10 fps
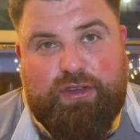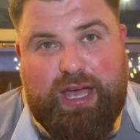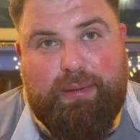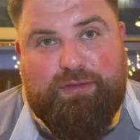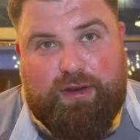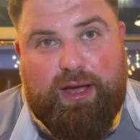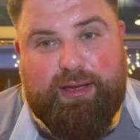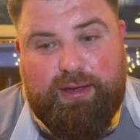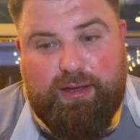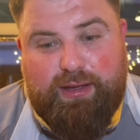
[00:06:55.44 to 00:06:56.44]
you came here for like
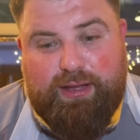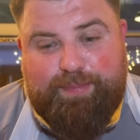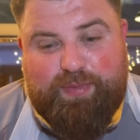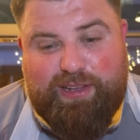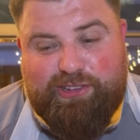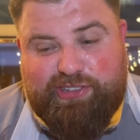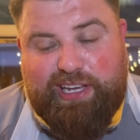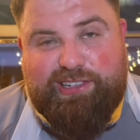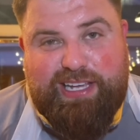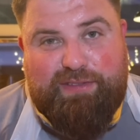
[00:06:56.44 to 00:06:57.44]

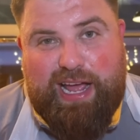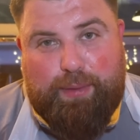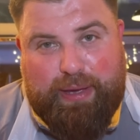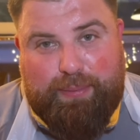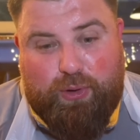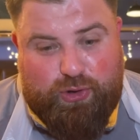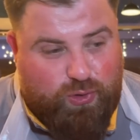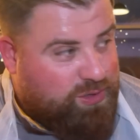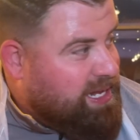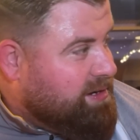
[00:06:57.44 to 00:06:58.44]
6, 7, 8 people and you
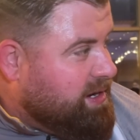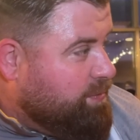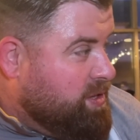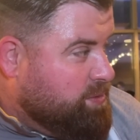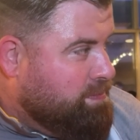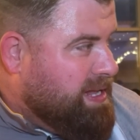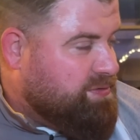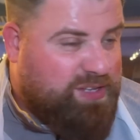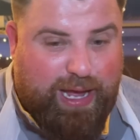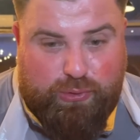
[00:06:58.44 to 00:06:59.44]
all just had like one of these
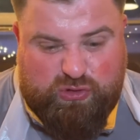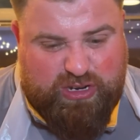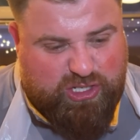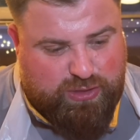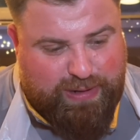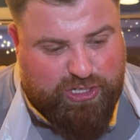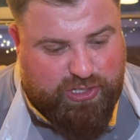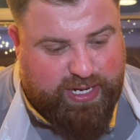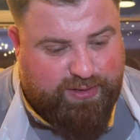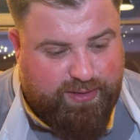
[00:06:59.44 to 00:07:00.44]
massive tables and they smash
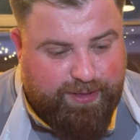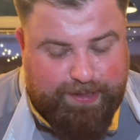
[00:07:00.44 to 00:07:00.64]
it in?